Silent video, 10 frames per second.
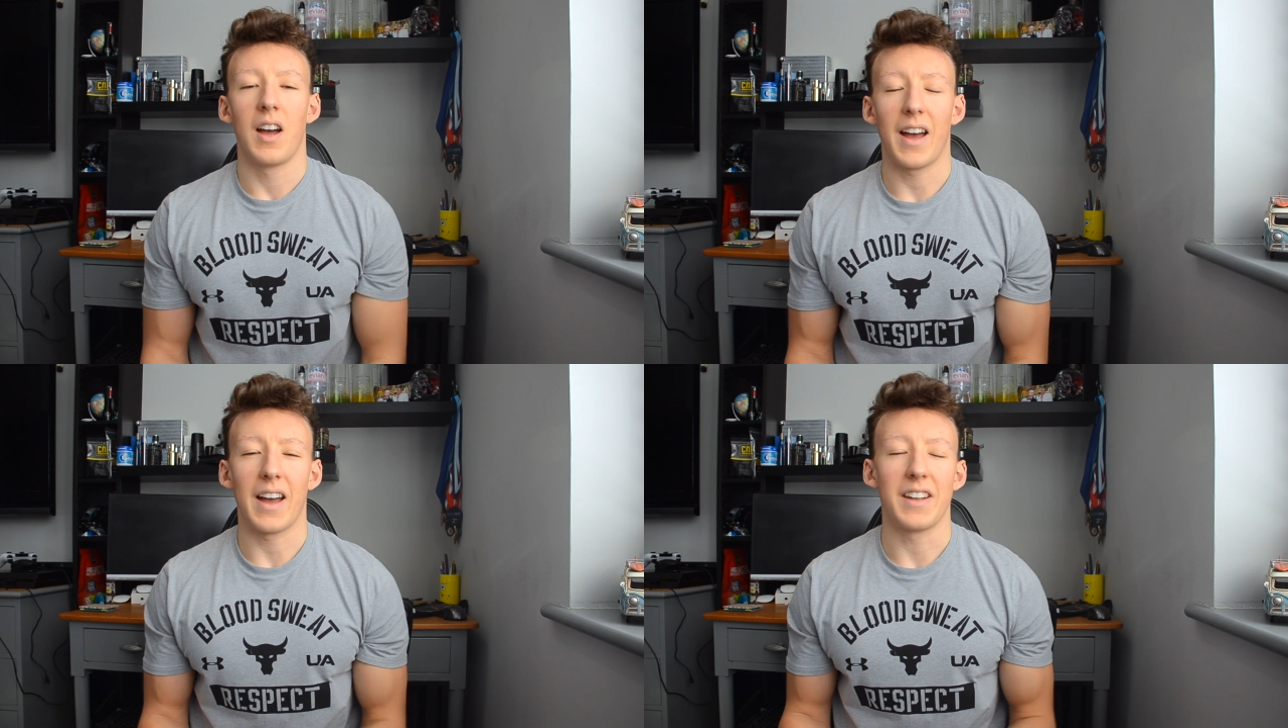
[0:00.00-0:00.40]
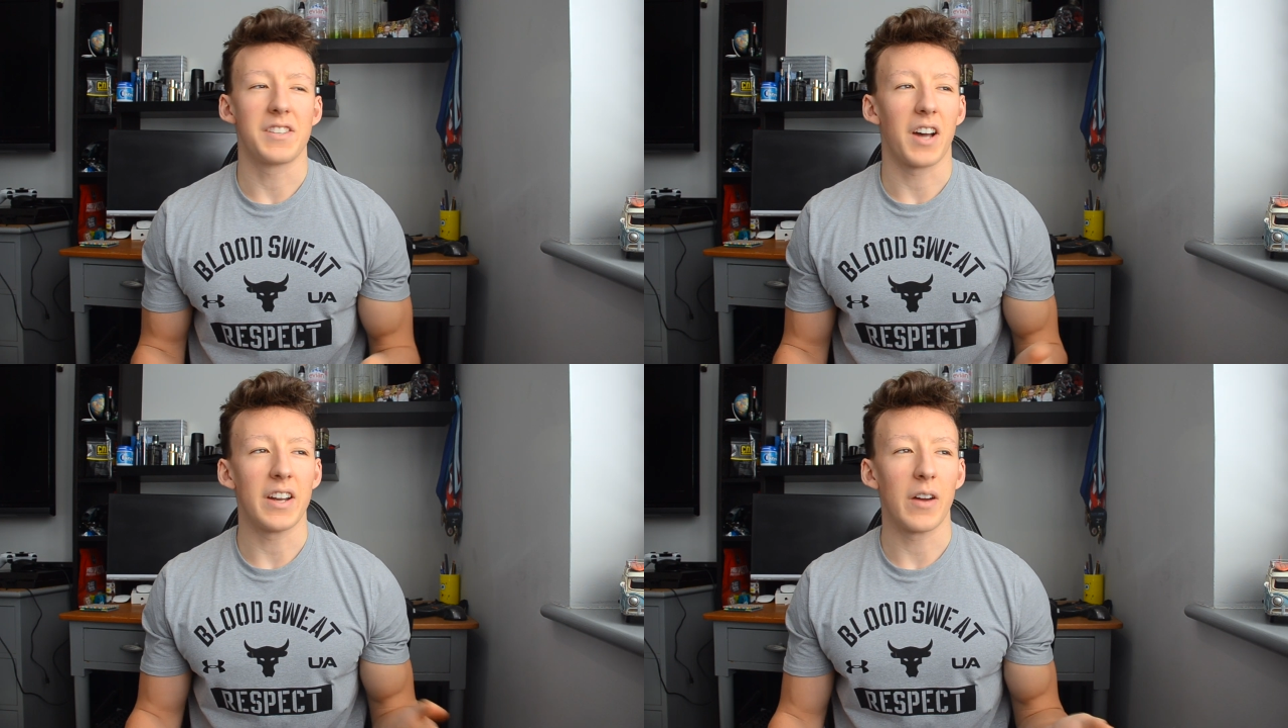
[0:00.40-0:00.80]
And
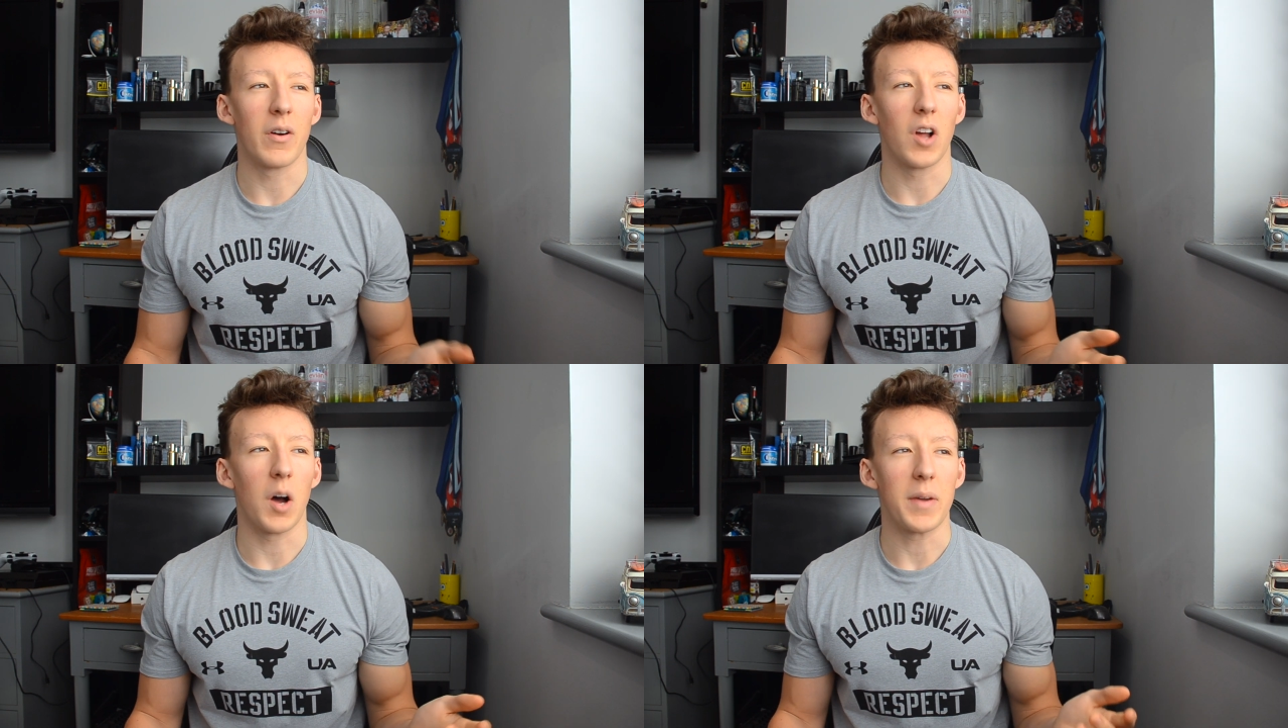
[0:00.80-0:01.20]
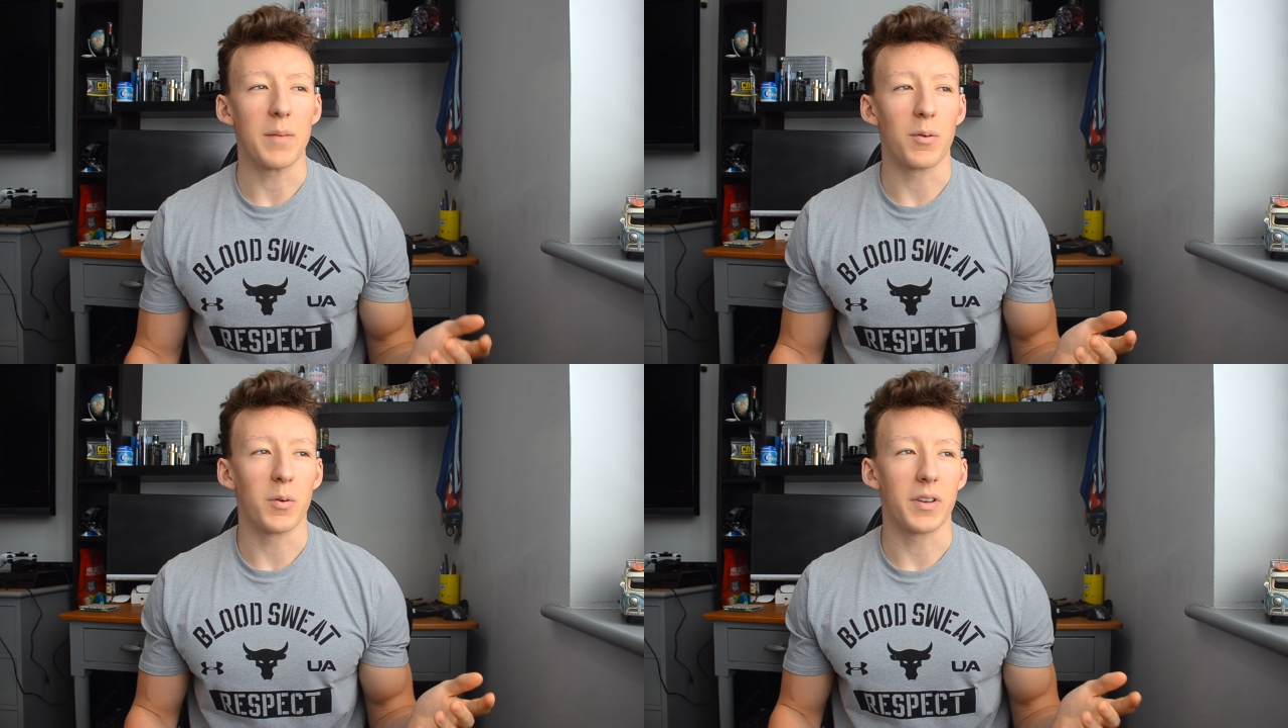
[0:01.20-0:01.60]
I know a lot of
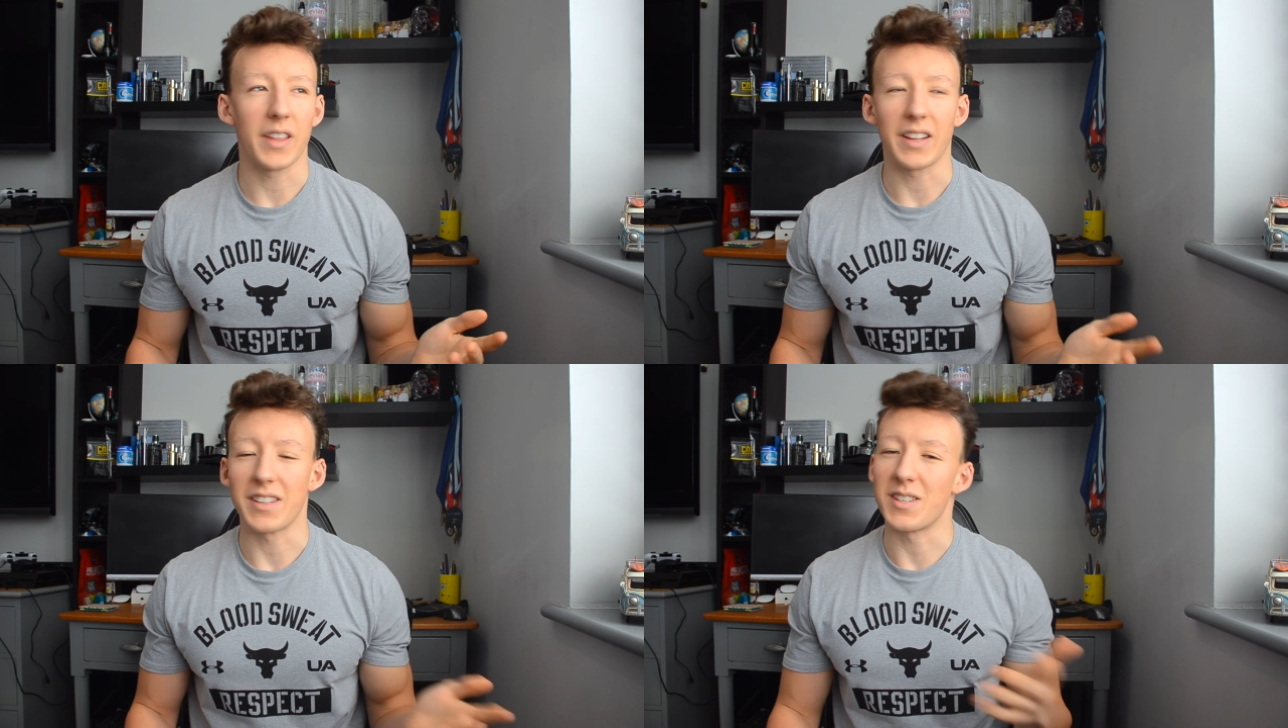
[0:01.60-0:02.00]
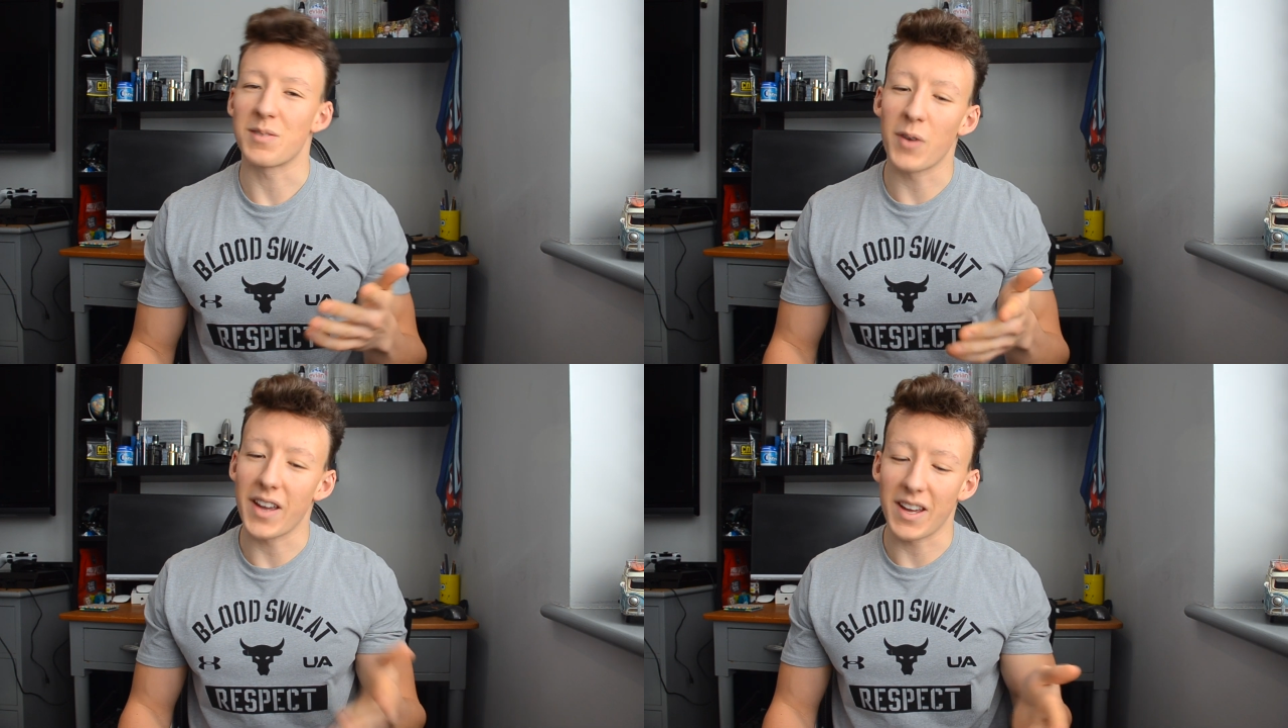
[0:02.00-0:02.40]
people would think this is
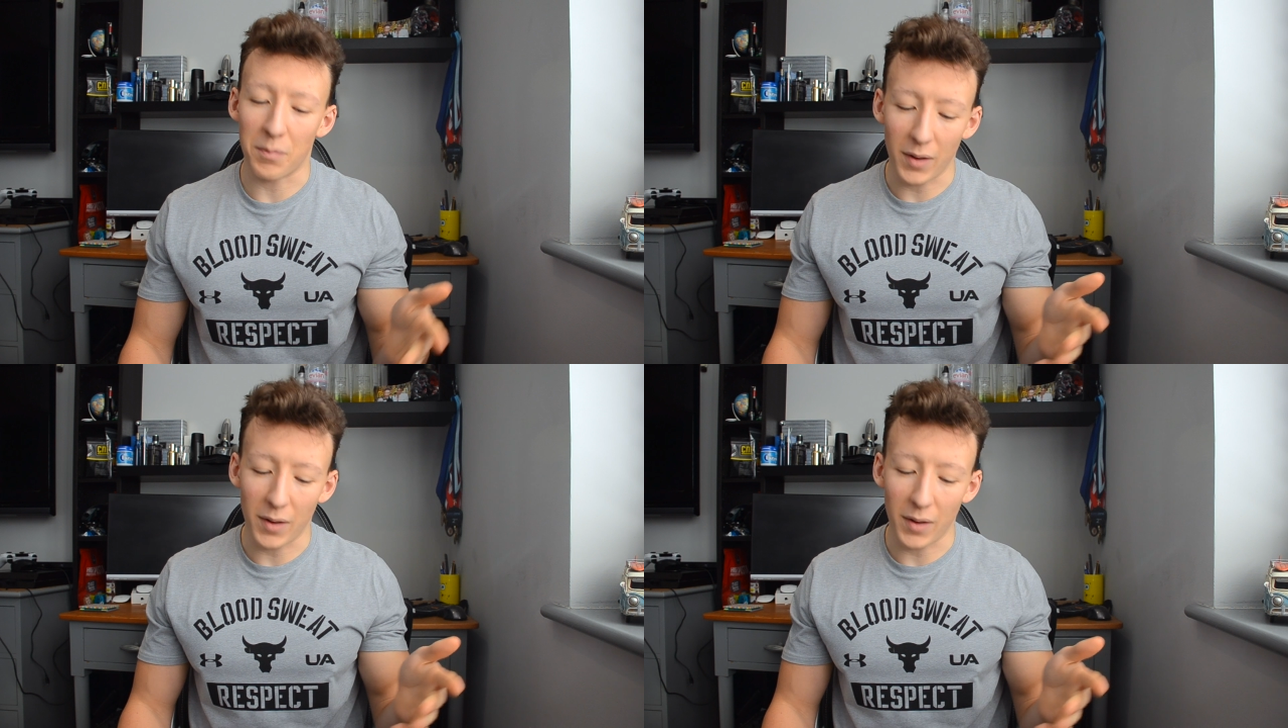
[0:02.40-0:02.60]
weird,